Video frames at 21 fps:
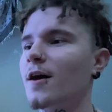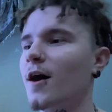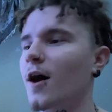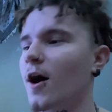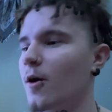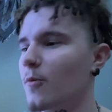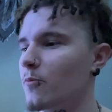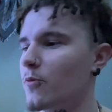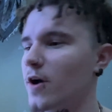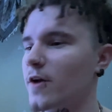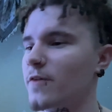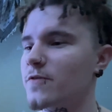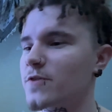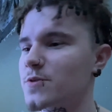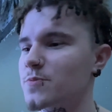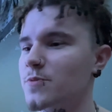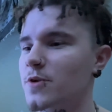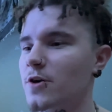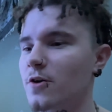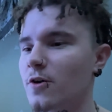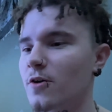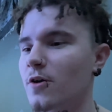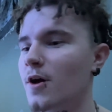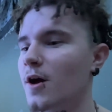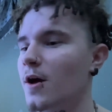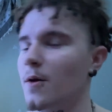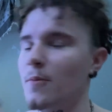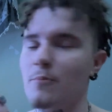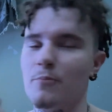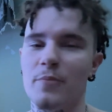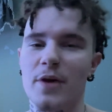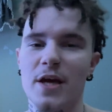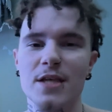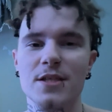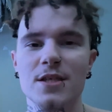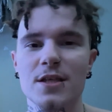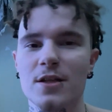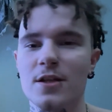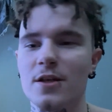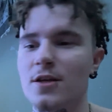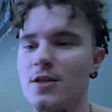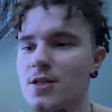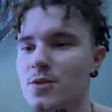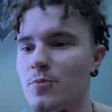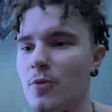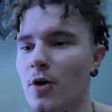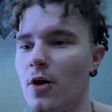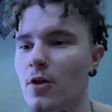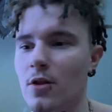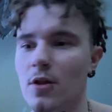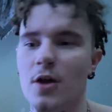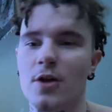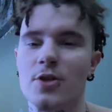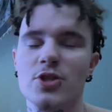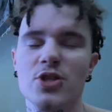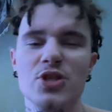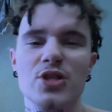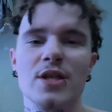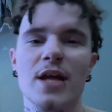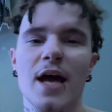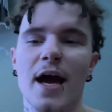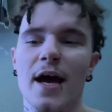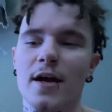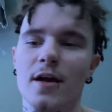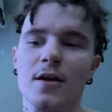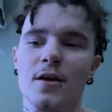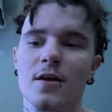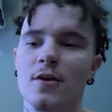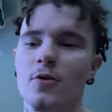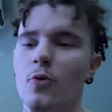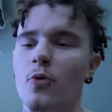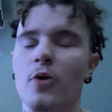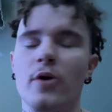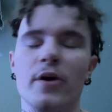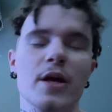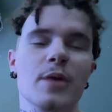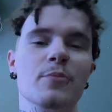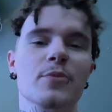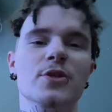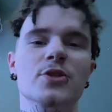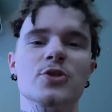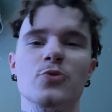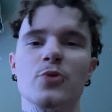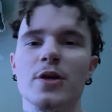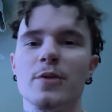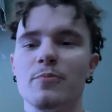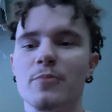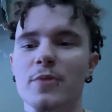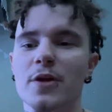a breakfast meal, basically a small lunch snack or in-between